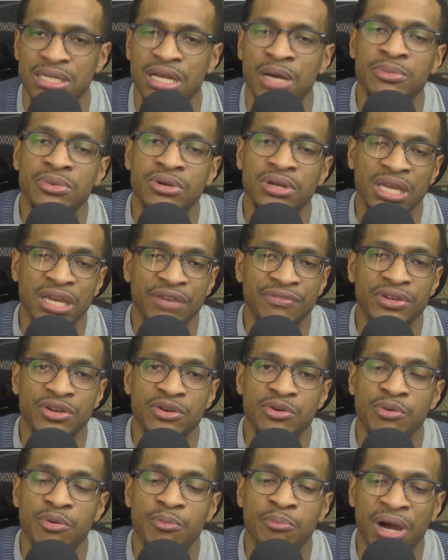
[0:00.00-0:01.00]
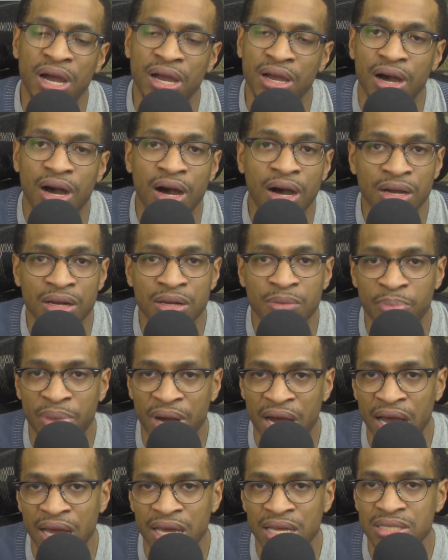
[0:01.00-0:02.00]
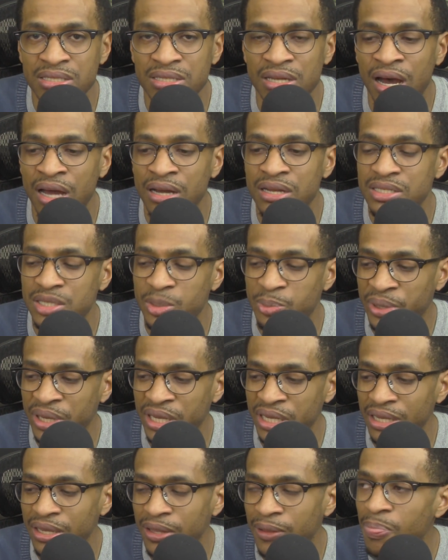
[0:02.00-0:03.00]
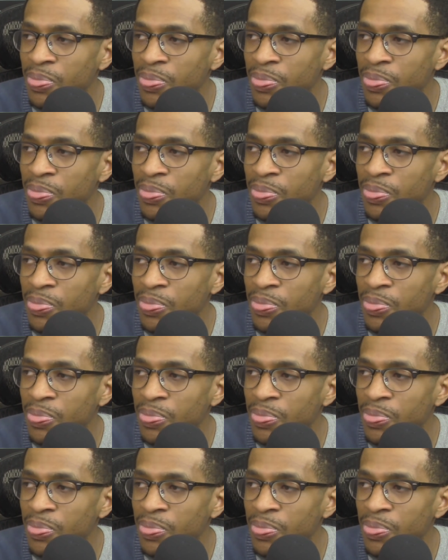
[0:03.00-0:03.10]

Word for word: I'm going to give you my unbiased, honest opinion.